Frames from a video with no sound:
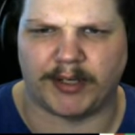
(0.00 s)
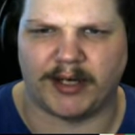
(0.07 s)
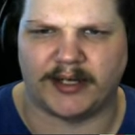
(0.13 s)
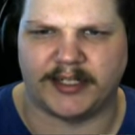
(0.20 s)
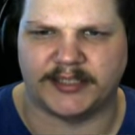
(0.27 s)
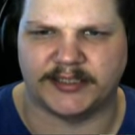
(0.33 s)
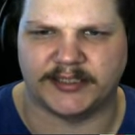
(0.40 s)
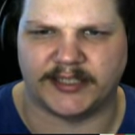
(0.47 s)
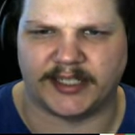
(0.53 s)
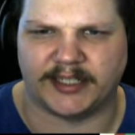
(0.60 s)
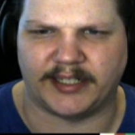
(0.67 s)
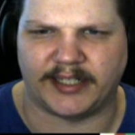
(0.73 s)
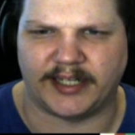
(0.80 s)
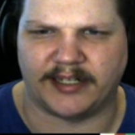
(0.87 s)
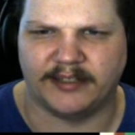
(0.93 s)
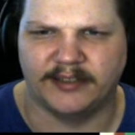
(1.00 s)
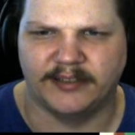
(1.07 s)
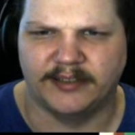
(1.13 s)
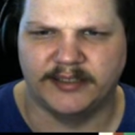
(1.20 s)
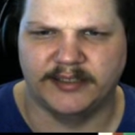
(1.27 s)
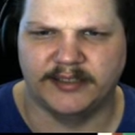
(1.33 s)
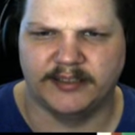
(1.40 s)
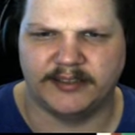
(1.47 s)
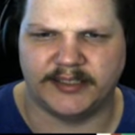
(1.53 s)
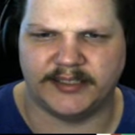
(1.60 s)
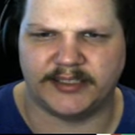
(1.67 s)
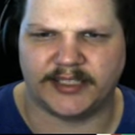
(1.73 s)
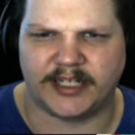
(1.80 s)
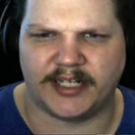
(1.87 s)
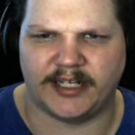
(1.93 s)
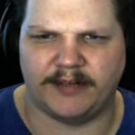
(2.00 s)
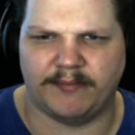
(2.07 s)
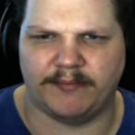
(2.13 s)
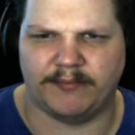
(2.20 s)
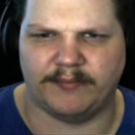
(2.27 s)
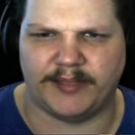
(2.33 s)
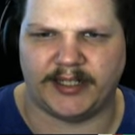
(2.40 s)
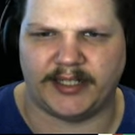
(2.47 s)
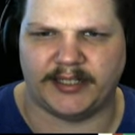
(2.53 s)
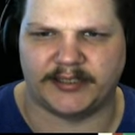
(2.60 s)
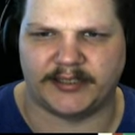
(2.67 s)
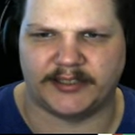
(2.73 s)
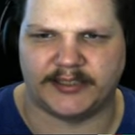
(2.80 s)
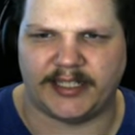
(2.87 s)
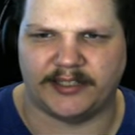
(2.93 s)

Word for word: Appliance yet again. This time as a